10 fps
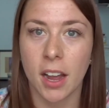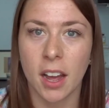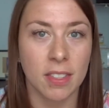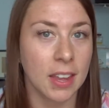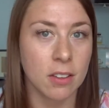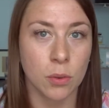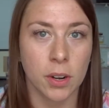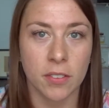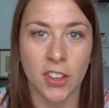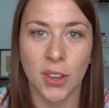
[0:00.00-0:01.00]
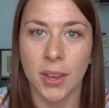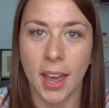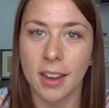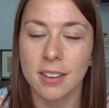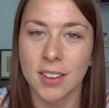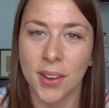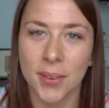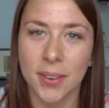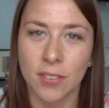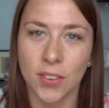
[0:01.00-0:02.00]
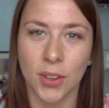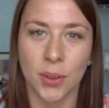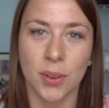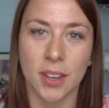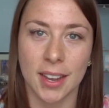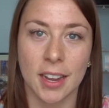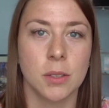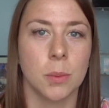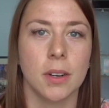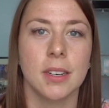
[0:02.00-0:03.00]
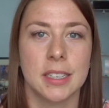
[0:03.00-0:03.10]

I think it's all over the UK, so if you can get to one,